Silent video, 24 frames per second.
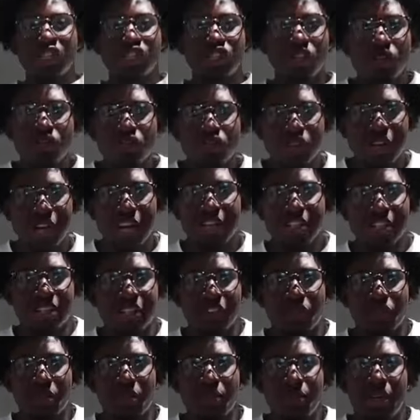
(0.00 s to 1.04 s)
showed you guys
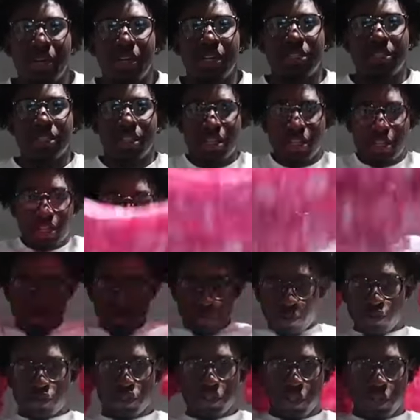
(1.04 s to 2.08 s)
like three ways. The
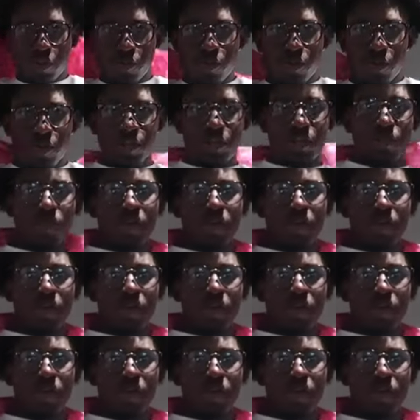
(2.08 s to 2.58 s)
babushka one,